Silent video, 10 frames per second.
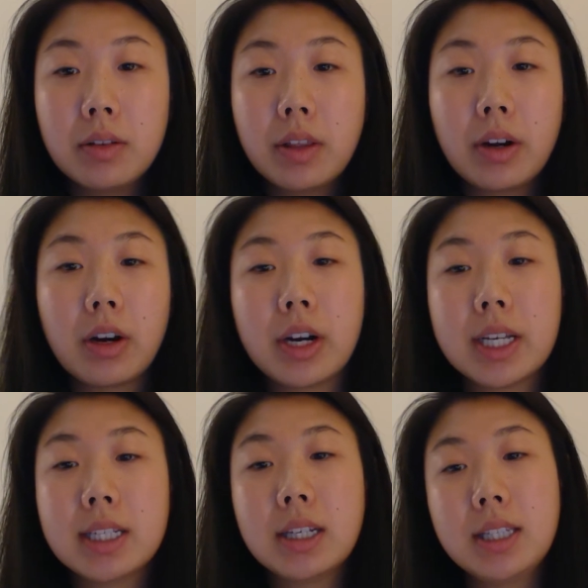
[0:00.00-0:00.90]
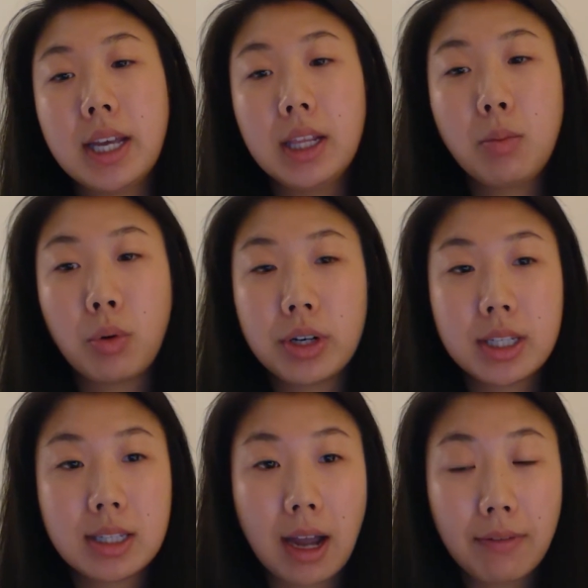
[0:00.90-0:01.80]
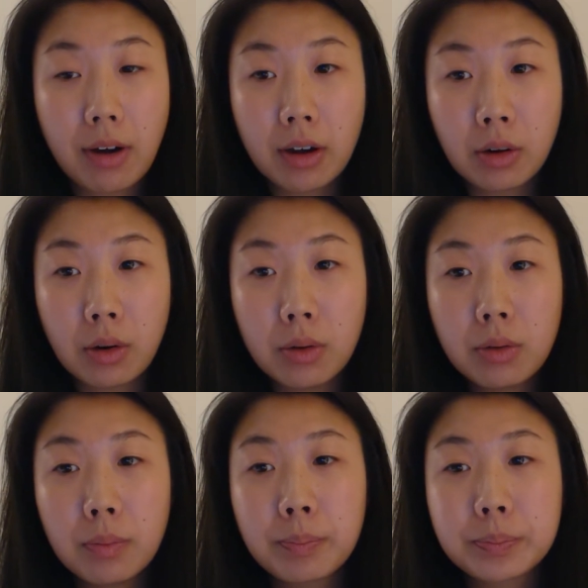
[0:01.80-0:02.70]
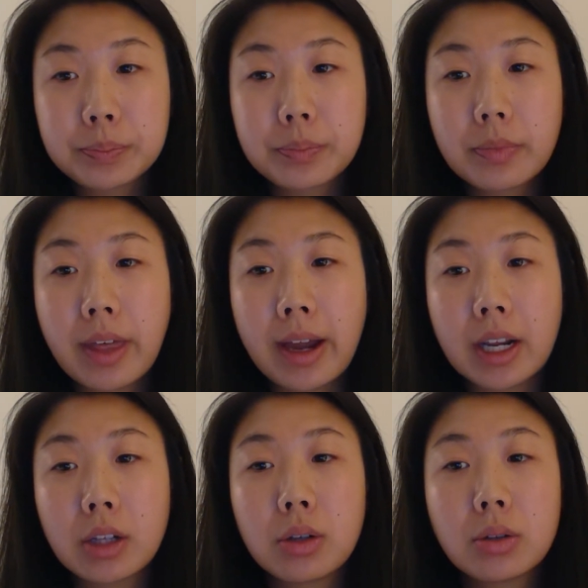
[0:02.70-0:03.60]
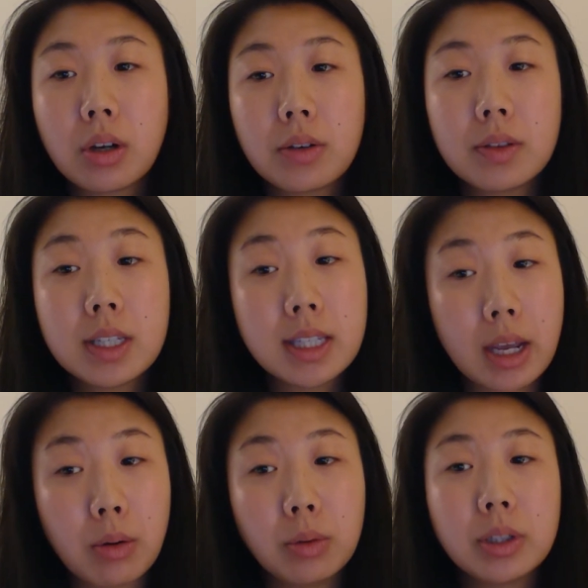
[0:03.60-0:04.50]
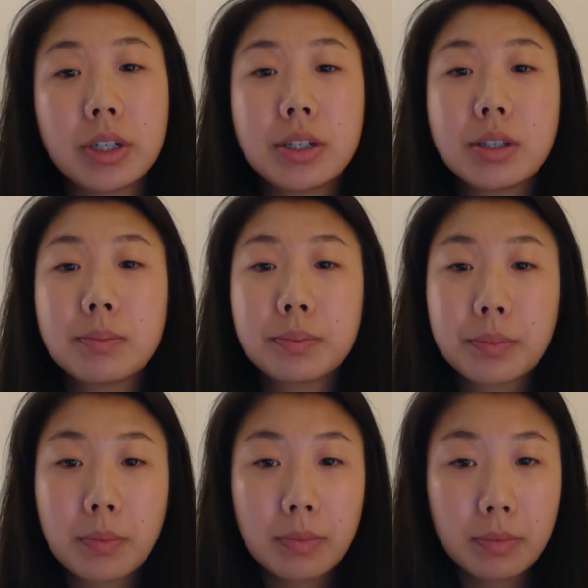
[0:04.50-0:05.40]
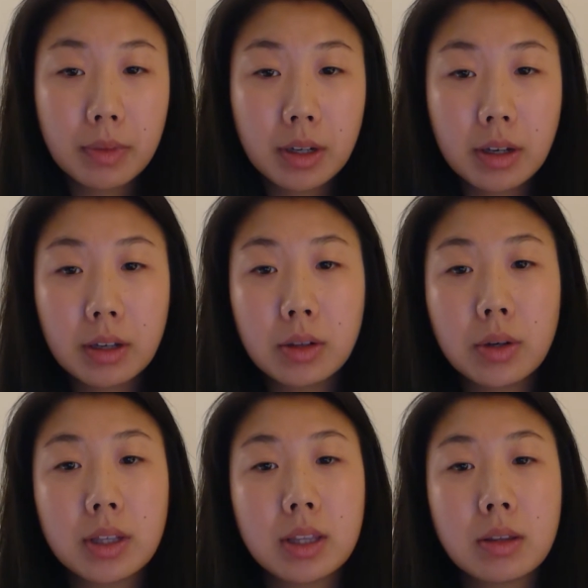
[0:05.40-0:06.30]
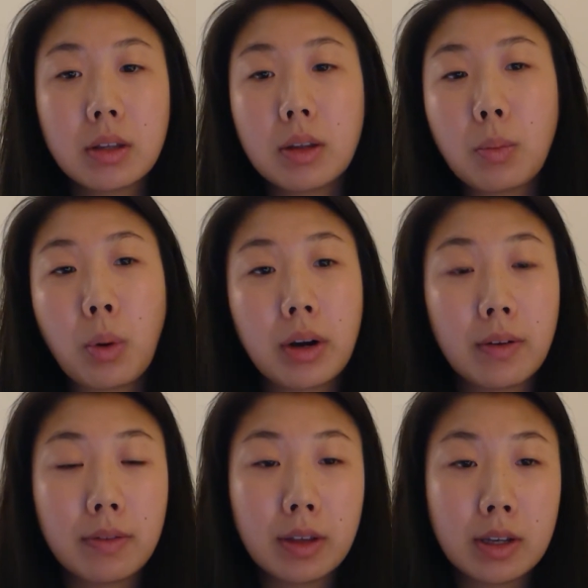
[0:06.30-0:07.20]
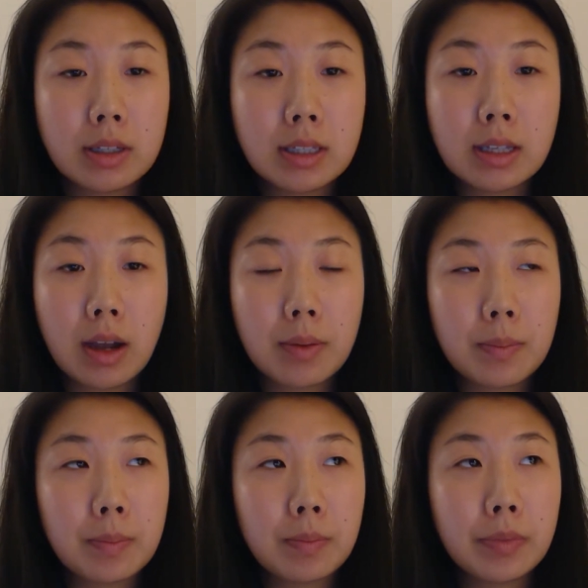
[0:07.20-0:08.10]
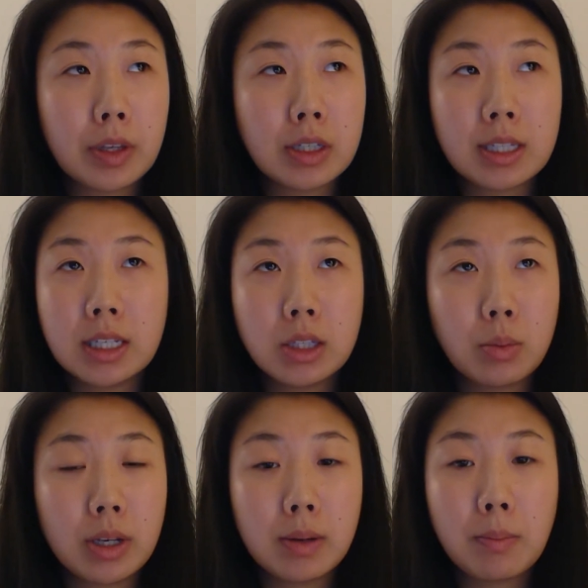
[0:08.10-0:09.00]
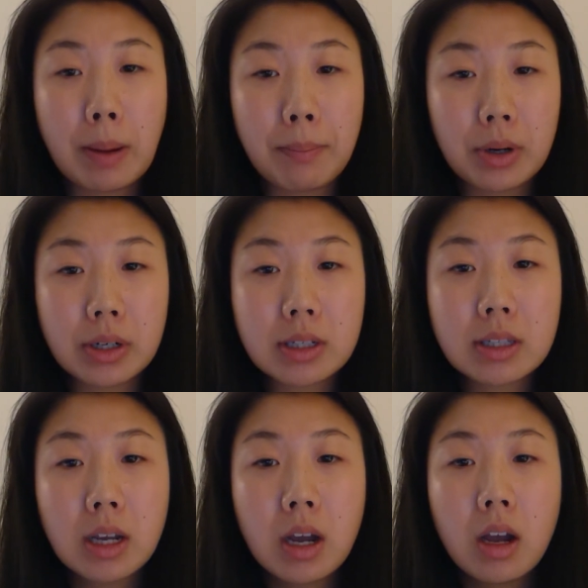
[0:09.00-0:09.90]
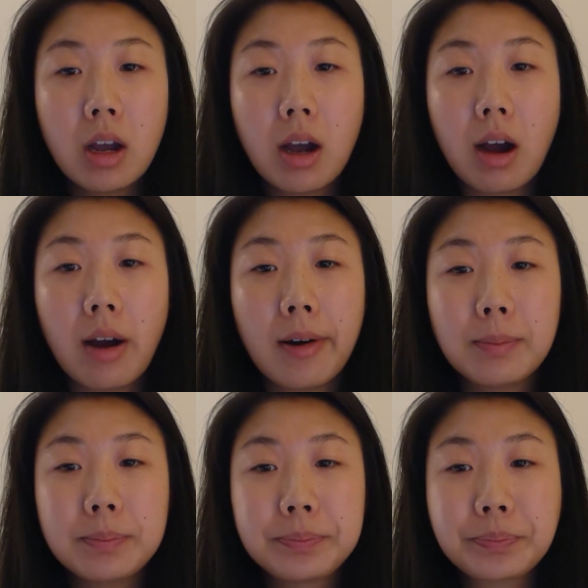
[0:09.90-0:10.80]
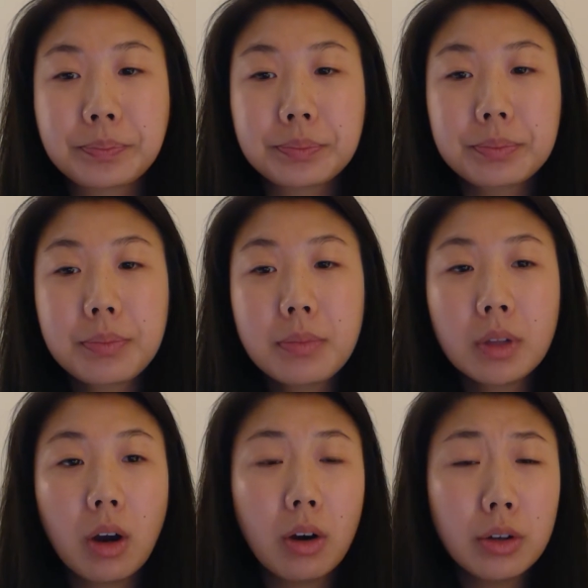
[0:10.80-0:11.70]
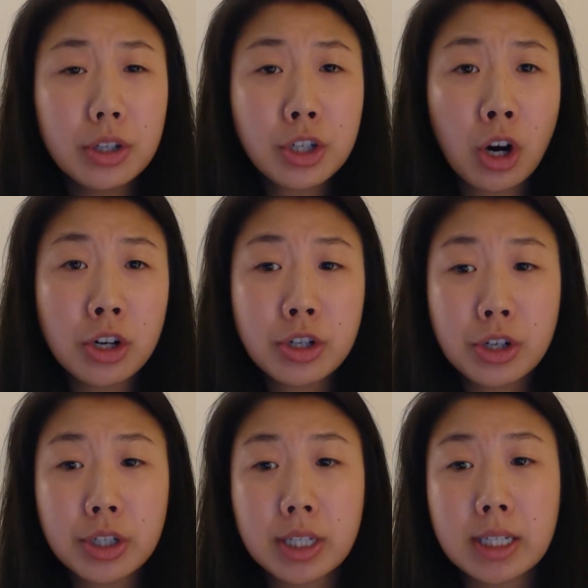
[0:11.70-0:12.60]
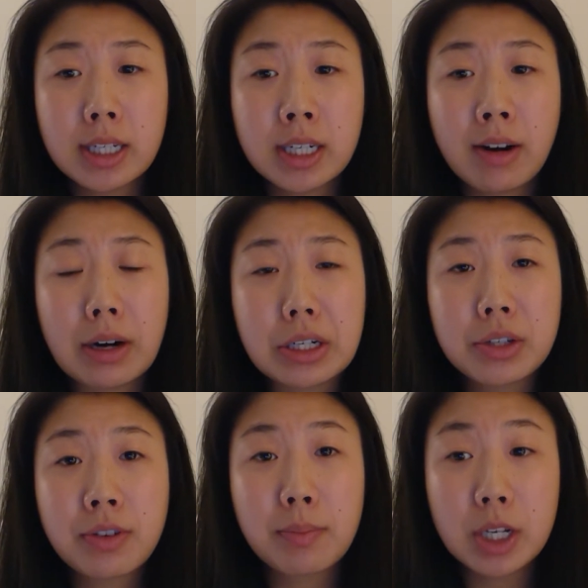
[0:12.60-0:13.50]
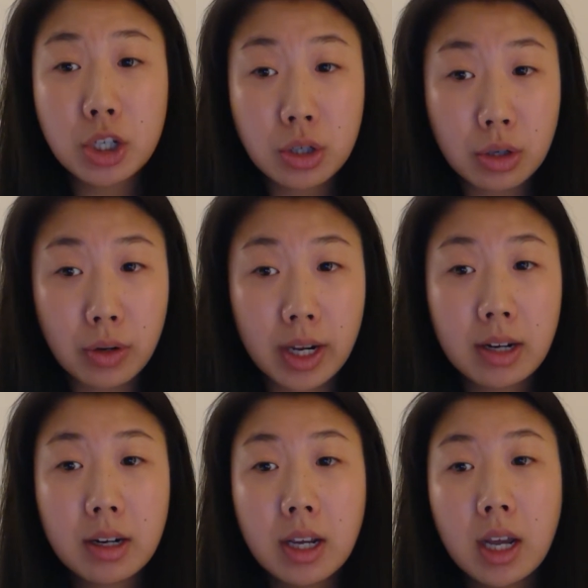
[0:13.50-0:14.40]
there is a daily morning staff huddle that includes all the stakeholders, including one of the C-suite members, all of the charge nurses and directors from each unit,